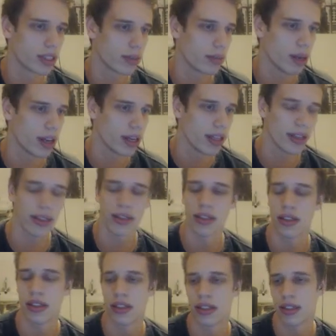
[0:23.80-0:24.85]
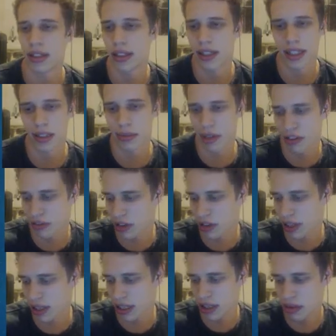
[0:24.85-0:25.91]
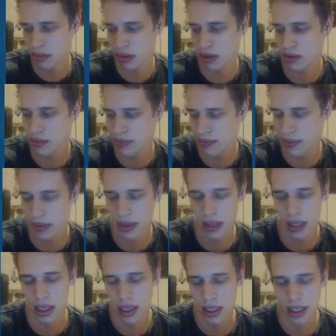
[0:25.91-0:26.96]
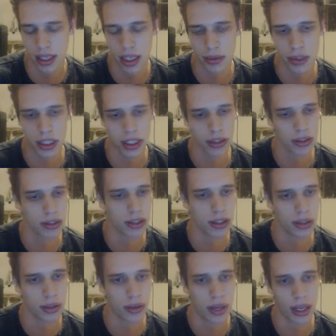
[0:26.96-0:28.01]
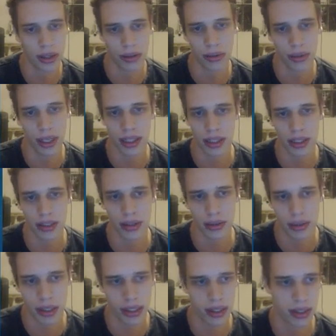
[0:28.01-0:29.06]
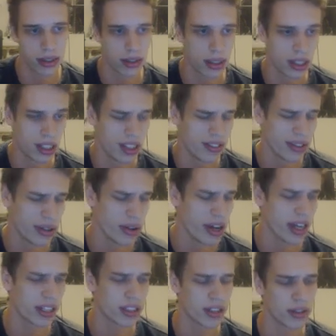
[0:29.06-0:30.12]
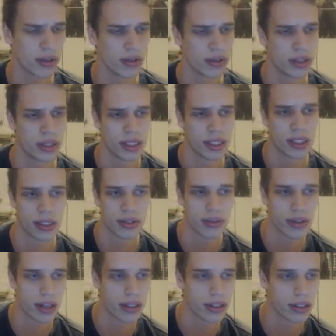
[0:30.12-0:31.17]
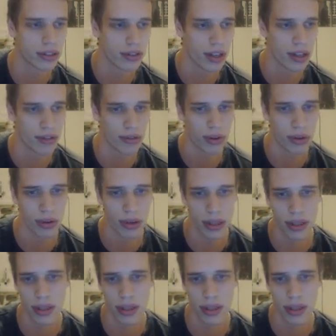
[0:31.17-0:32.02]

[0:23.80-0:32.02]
played against my friend Ian Blue, in which I'll show how to execute it, even though the execution is rather straightforward.